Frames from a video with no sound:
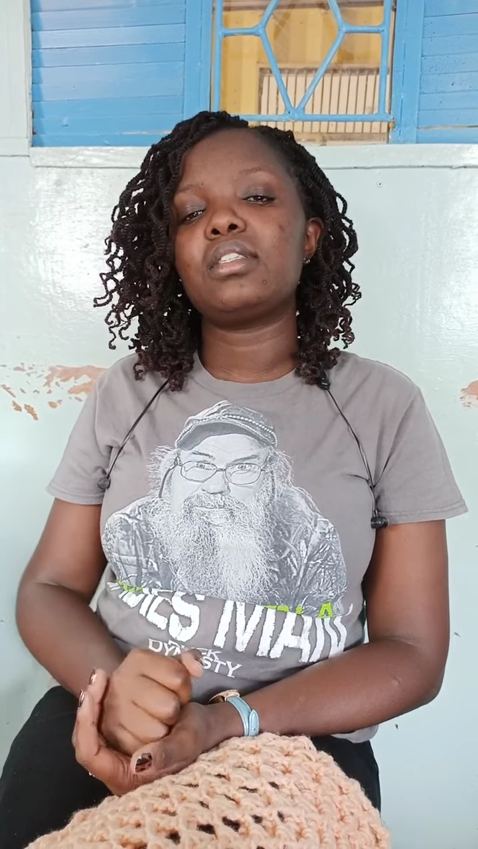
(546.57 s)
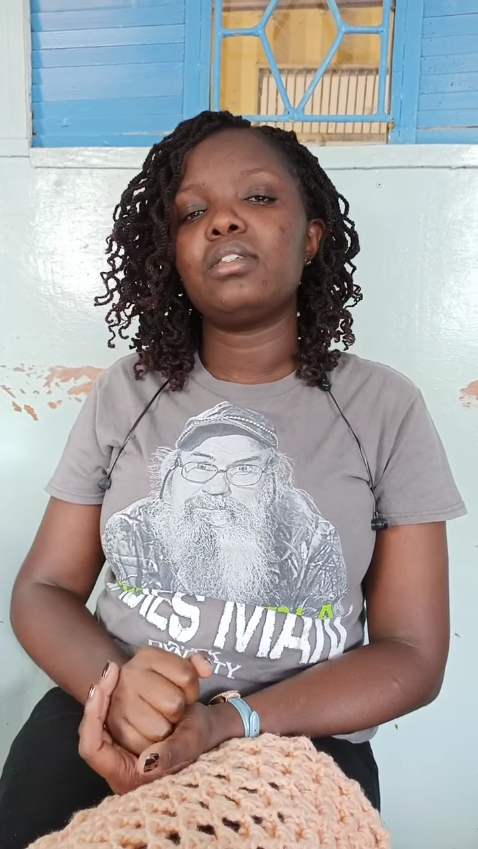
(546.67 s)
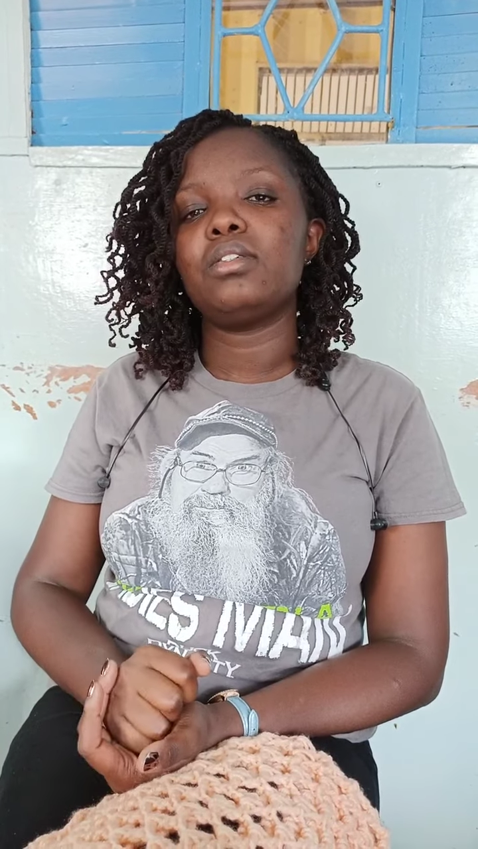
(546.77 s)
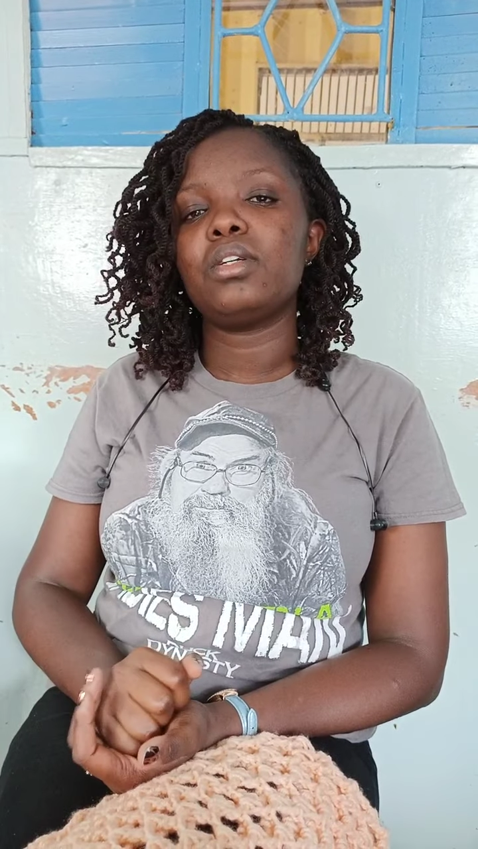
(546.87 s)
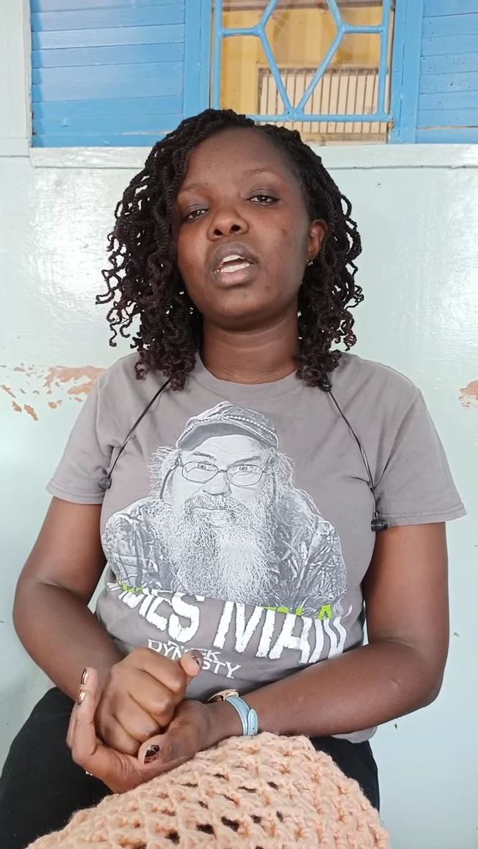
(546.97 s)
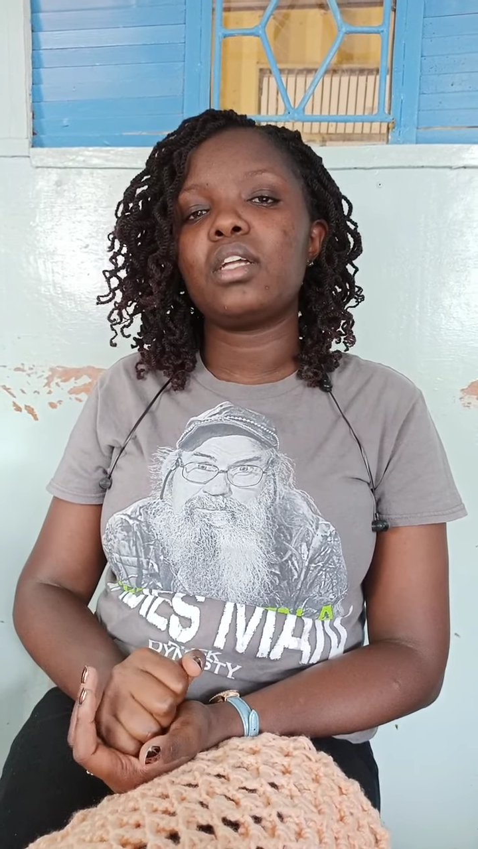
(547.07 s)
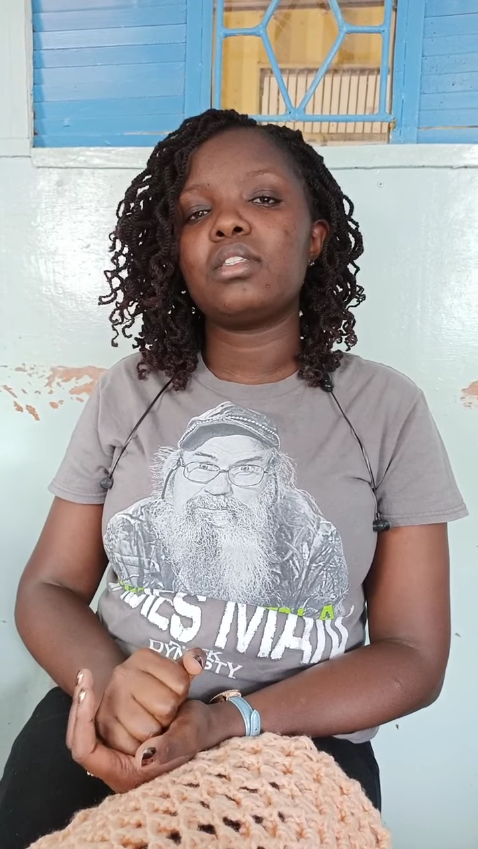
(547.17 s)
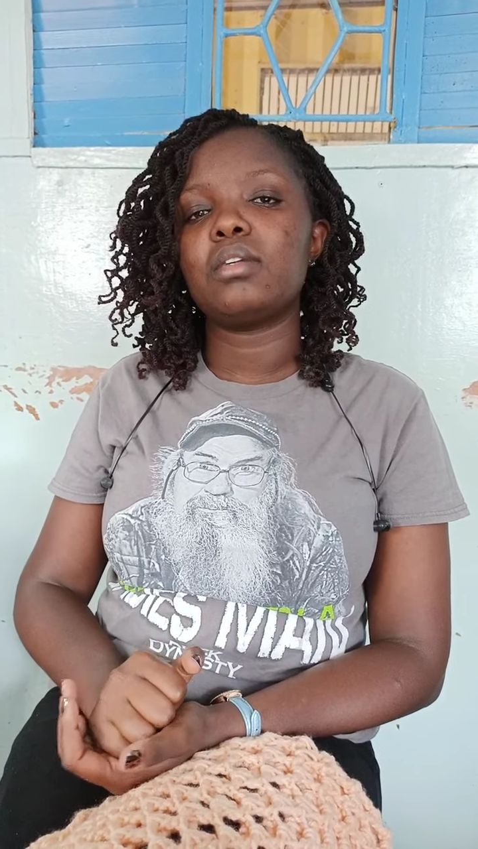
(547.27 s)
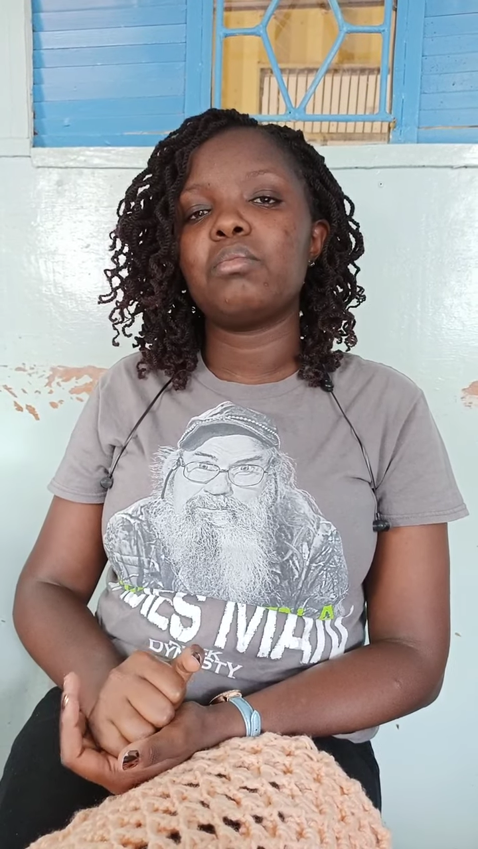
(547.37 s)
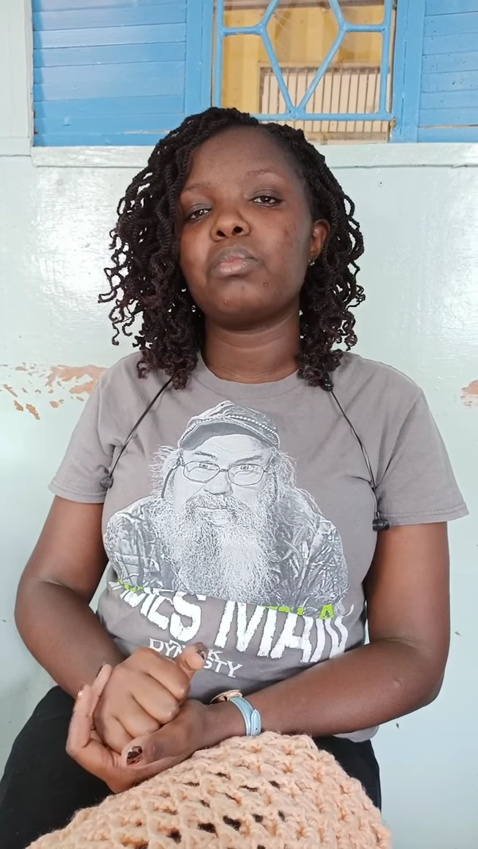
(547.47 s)
donate
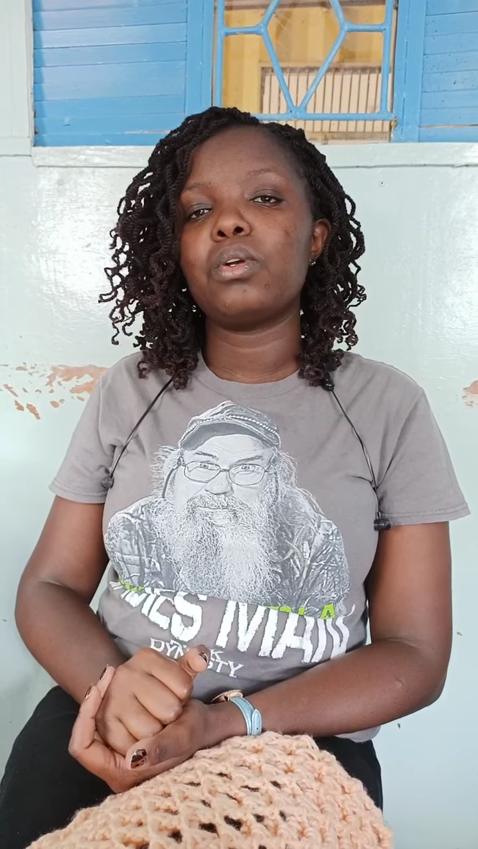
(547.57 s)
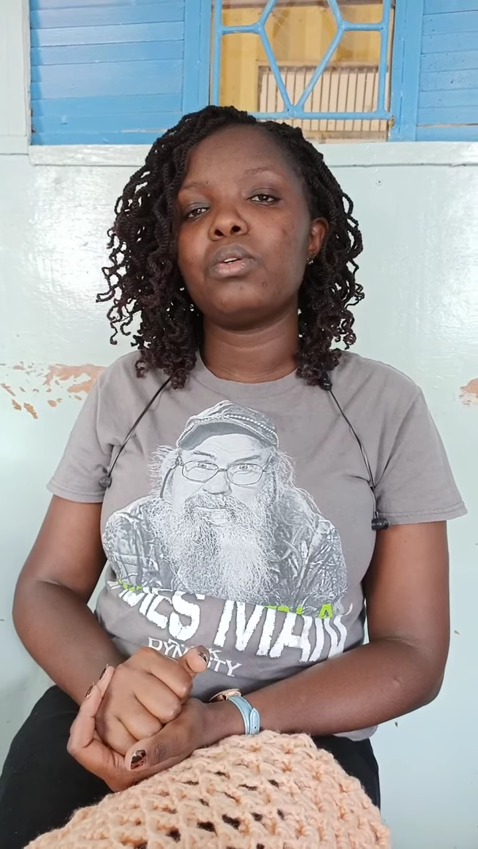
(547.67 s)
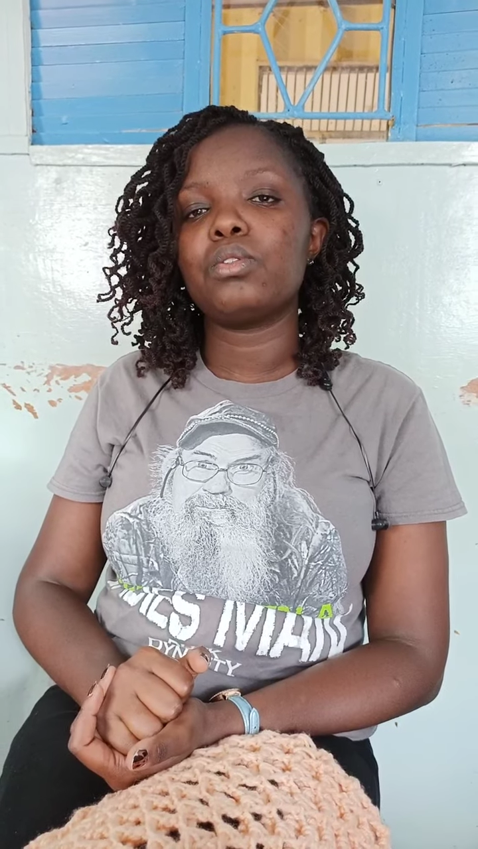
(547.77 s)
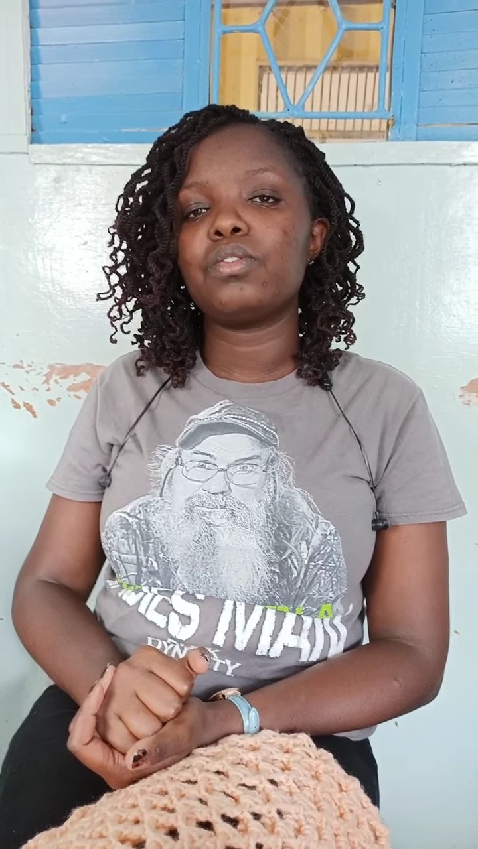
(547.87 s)
some clothes for